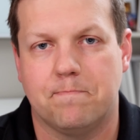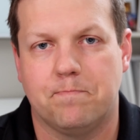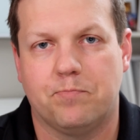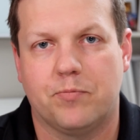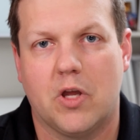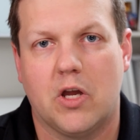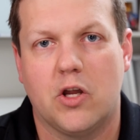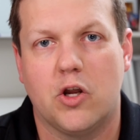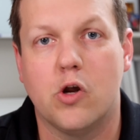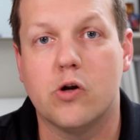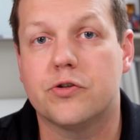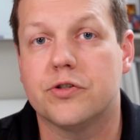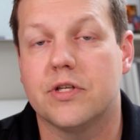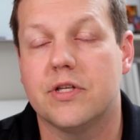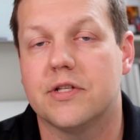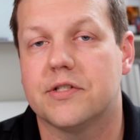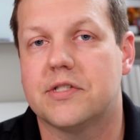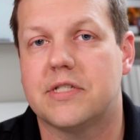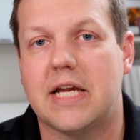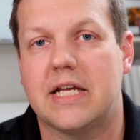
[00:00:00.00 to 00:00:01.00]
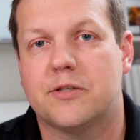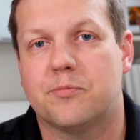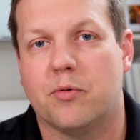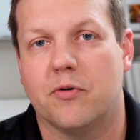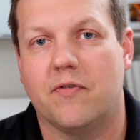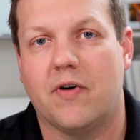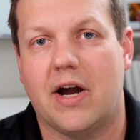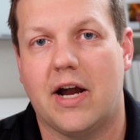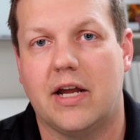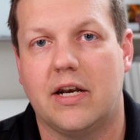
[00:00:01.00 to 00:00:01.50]
Usually the states
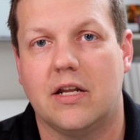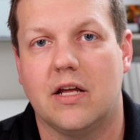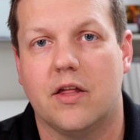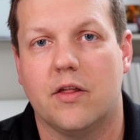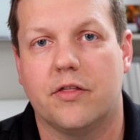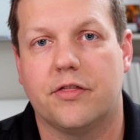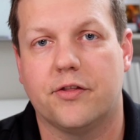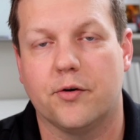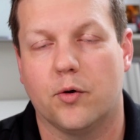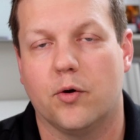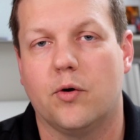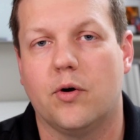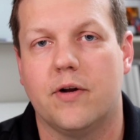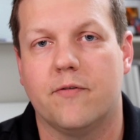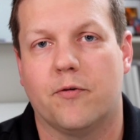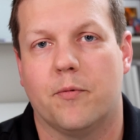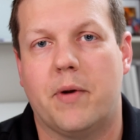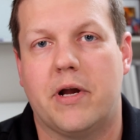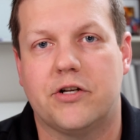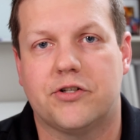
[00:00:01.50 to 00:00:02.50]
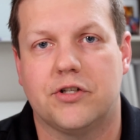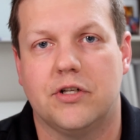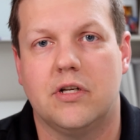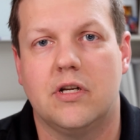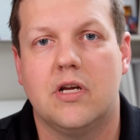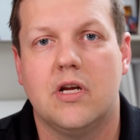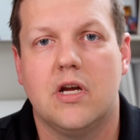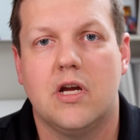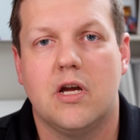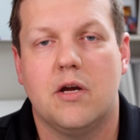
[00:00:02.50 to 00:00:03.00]
provide thorough information
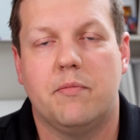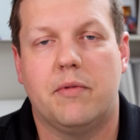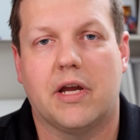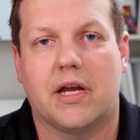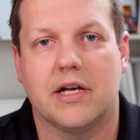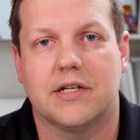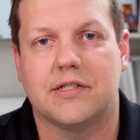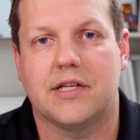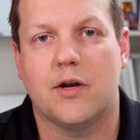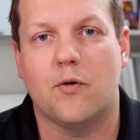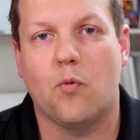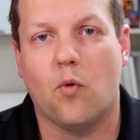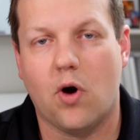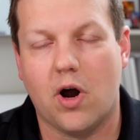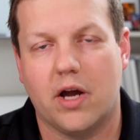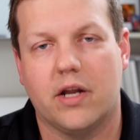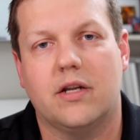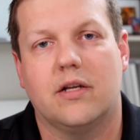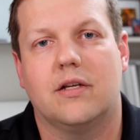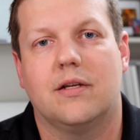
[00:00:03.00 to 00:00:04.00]
because they want